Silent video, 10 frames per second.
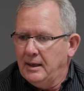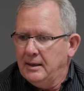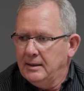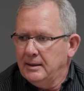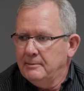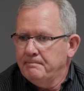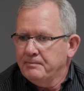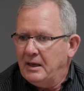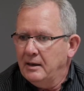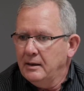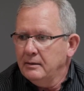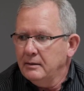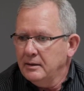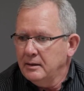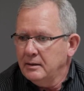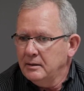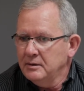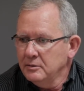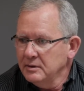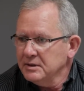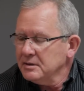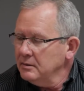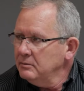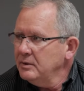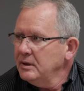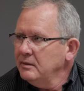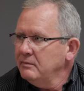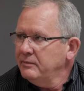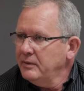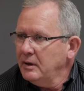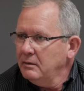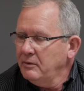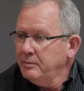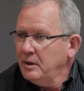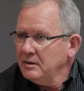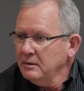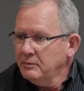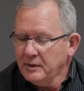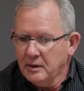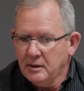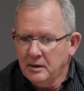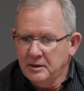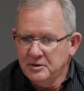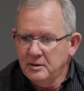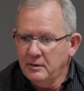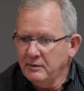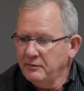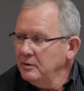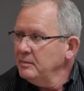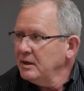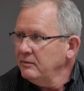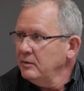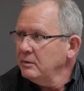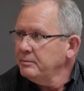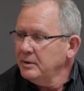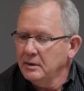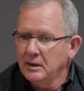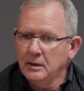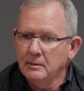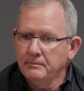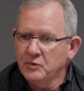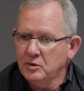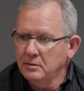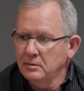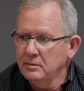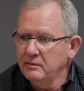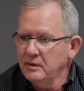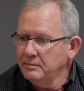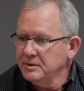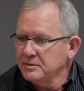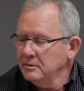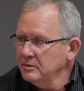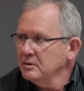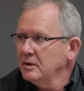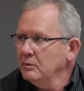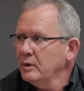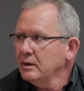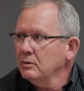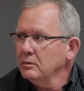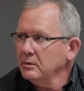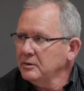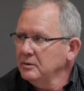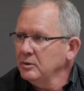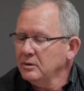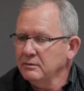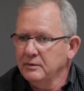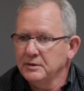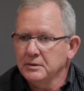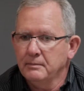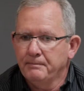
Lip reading: and in doing so, we've partnered with an engineering firm out of Europe to develop a solution that we call thermal conversion.